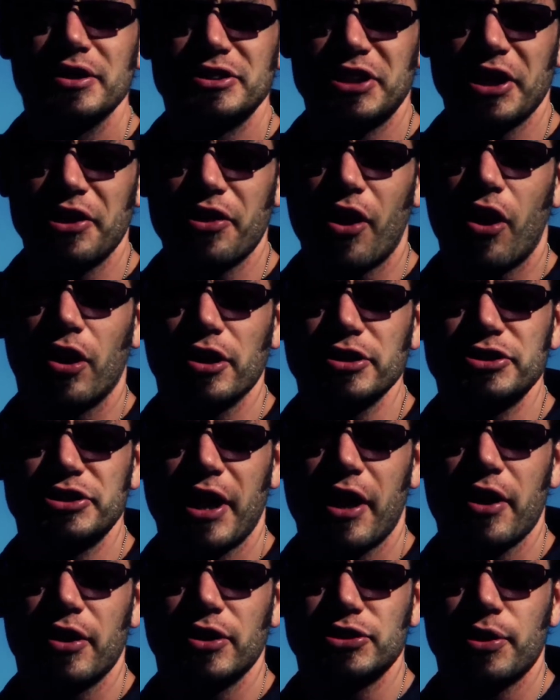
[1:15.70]
You see the harsh
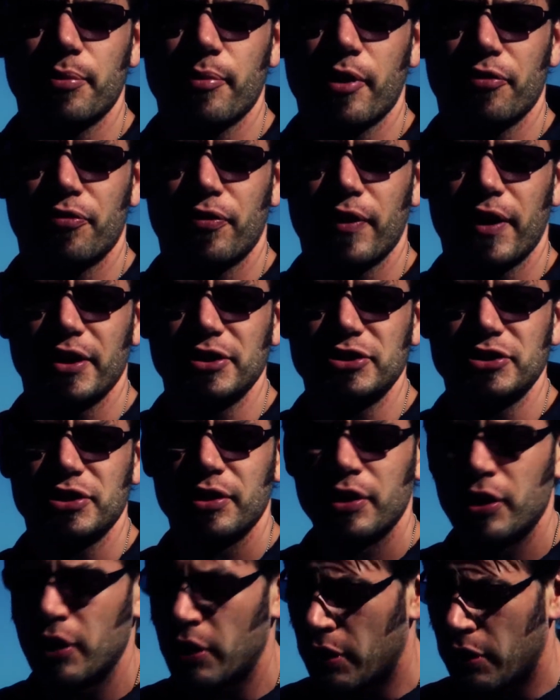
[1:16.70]
shadows on my face?
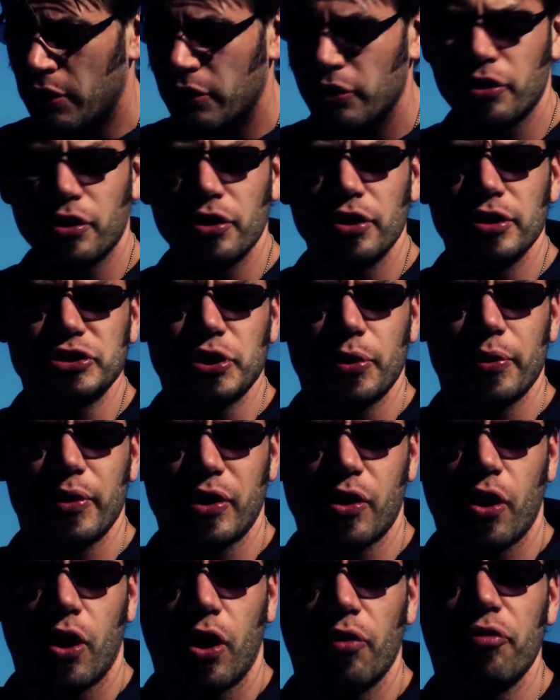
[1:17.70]
You can do something
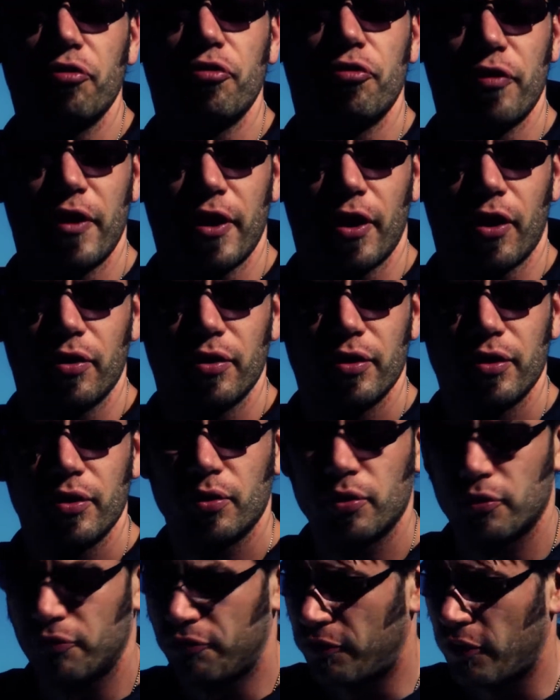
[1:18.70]
you call fill,
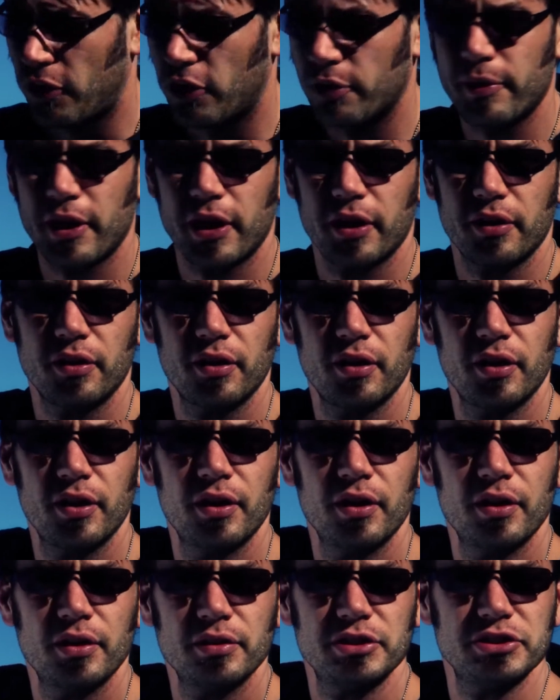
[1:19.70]
or fill them in.
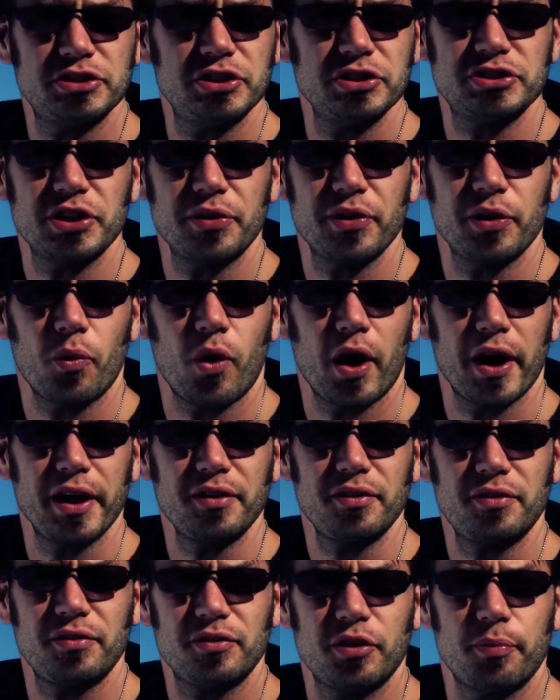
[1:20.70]
Just use something
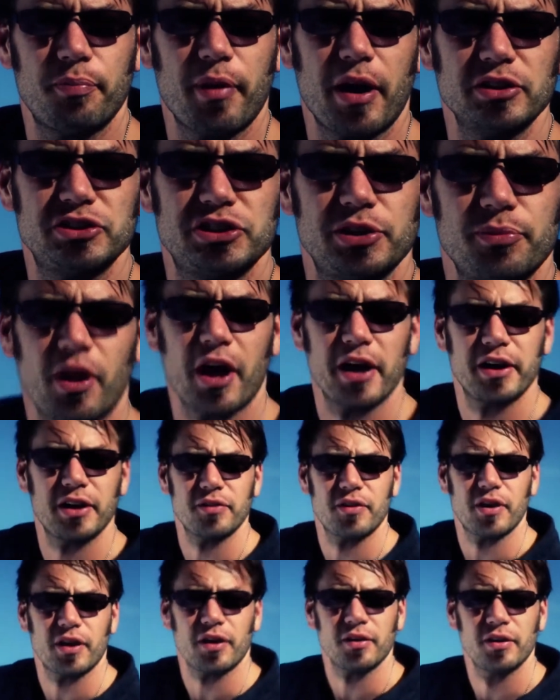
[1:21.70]
white to bounce some light
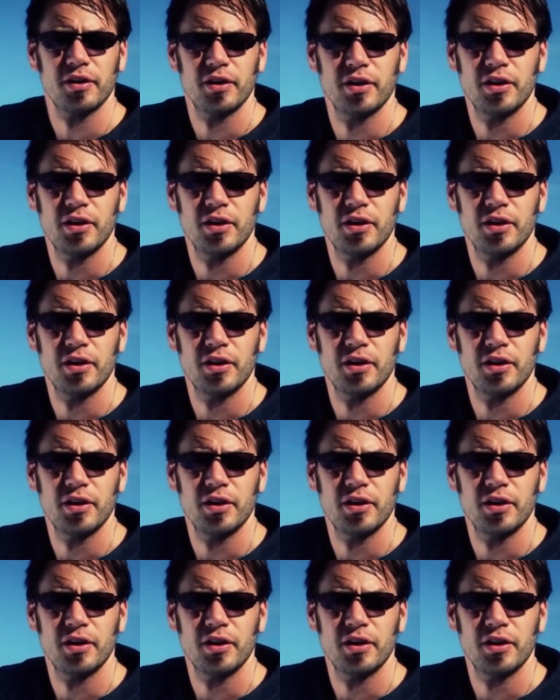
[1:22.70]
in there.